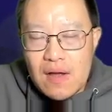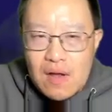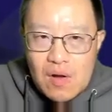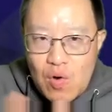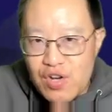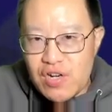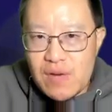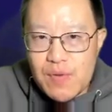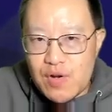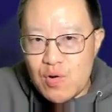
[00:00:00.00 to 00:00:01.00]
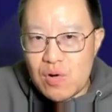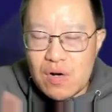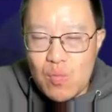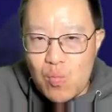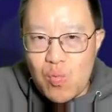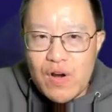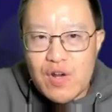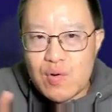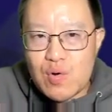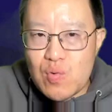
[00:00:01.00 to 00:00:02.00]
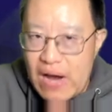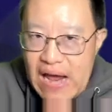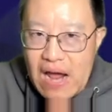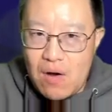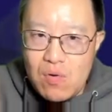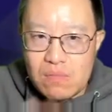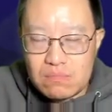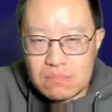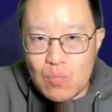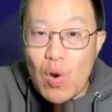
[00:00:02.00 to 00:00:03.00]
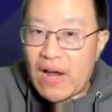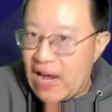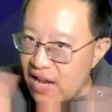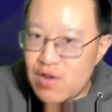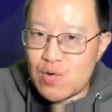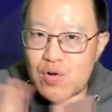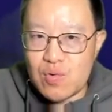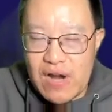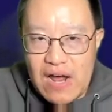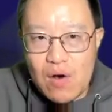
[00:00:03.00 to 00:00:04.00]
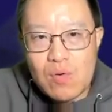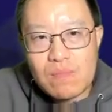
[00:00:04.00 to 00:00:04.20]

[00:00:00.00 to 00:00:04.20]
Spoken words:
Question number 2 is, what do you do now? What can you do now?